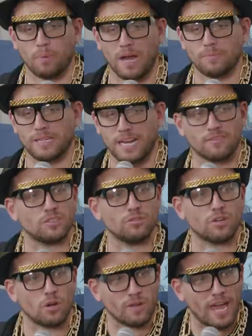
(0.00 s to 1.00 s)
probably never
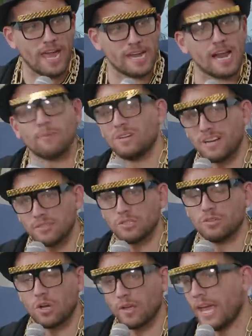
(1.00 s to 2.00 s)
do cocaine i would never
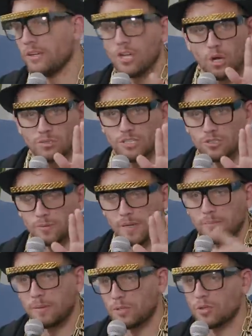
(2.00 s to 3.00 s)
do cocaine no
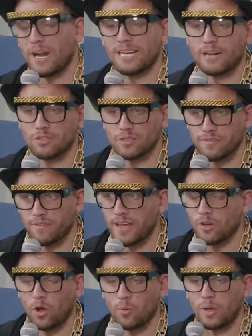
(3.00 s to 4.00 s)
disrespect to people do it i never do
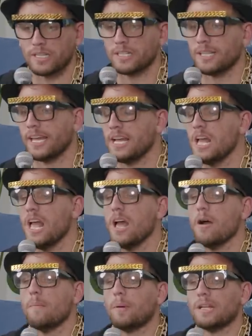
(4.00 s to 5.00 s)
fentanyl willingly
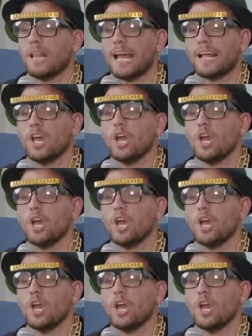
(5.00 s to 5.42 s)
but like